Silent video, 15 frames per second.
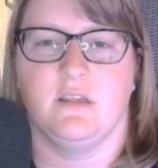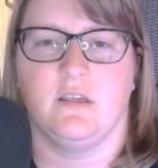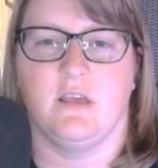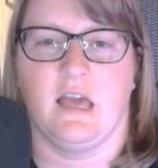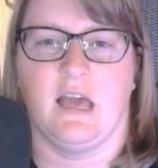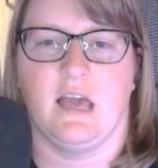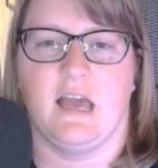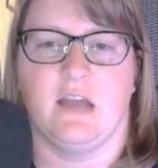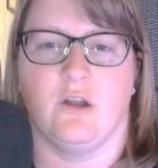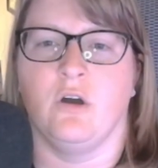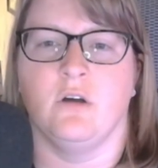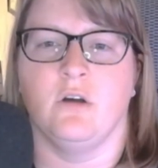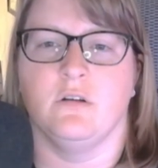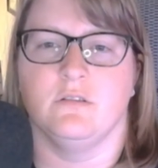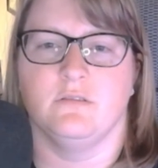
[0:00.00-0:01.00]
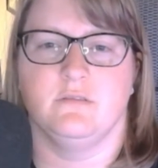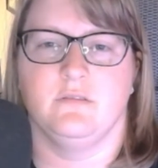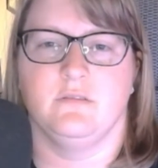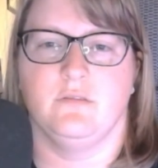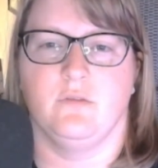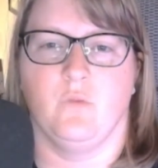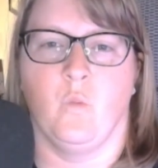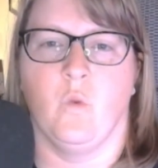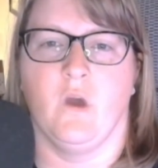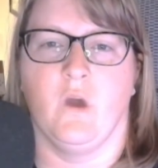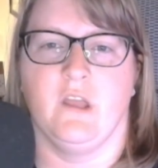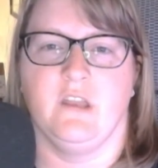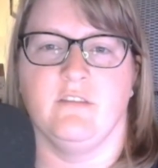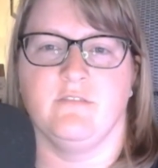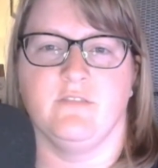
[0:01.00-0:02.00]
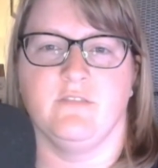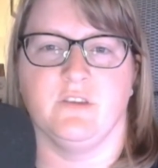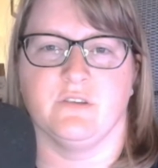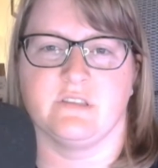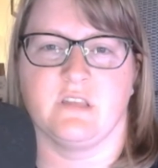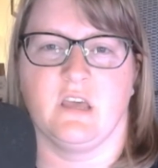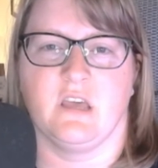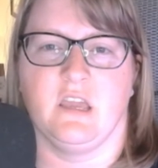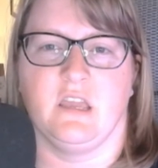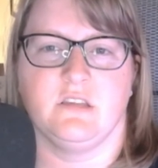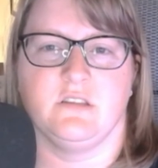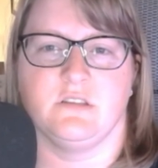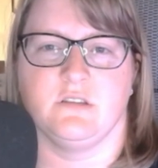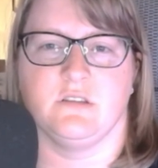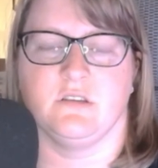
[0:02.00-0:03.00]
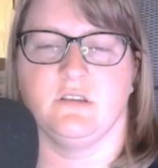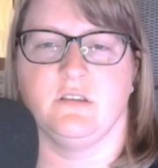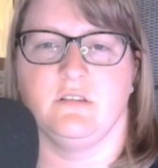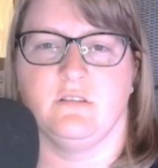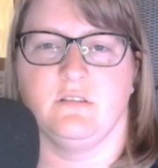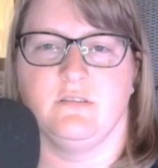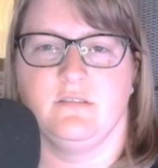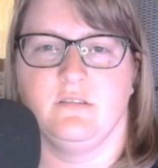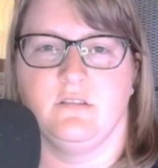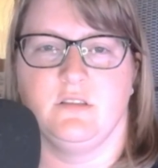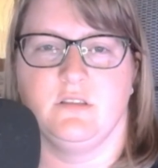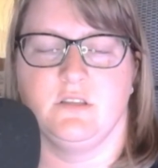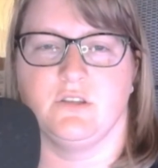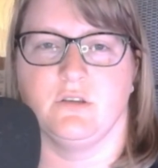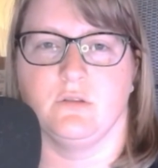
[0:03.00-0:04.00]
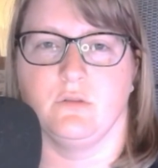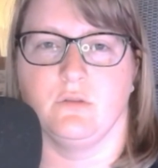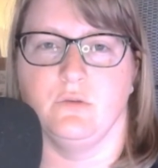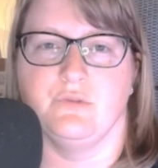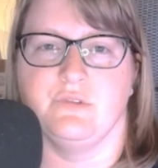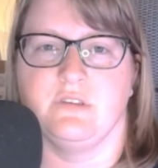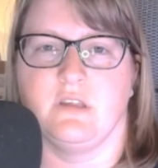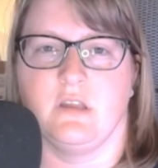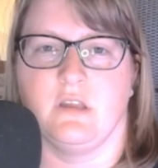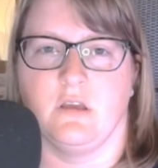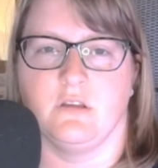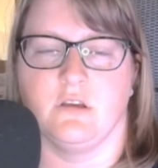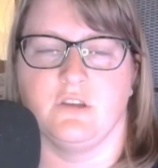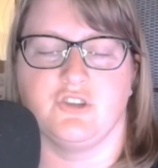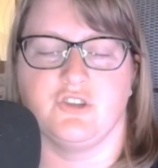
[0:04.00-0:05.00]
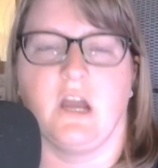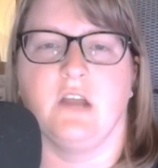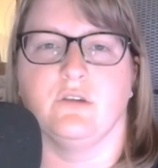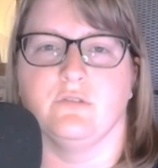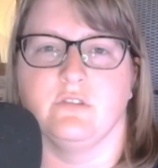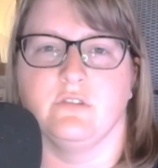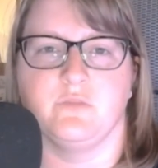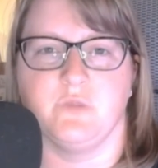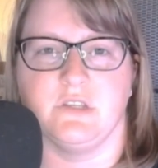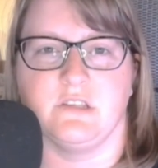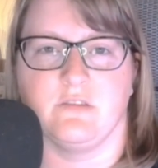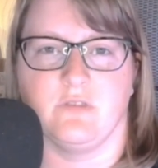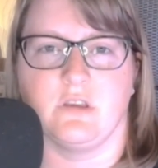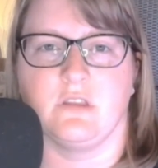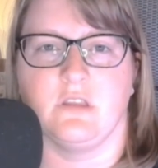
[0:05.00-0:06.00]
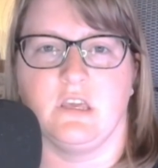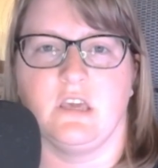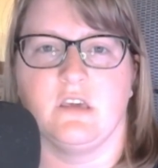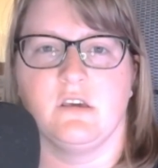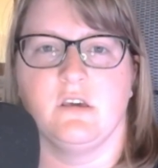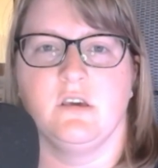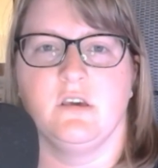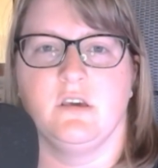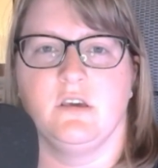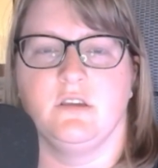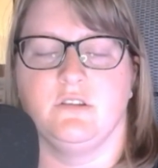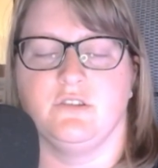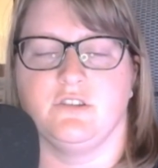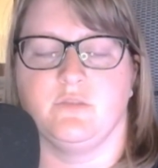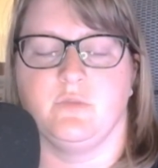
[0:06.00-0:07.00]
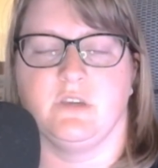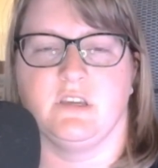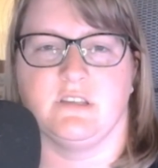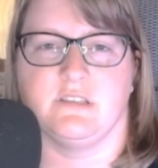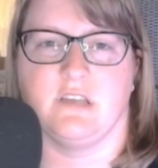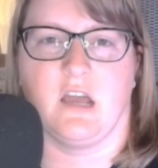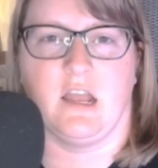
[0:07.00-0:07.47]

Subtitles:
at all what it feels like to lose a child specifically, just because I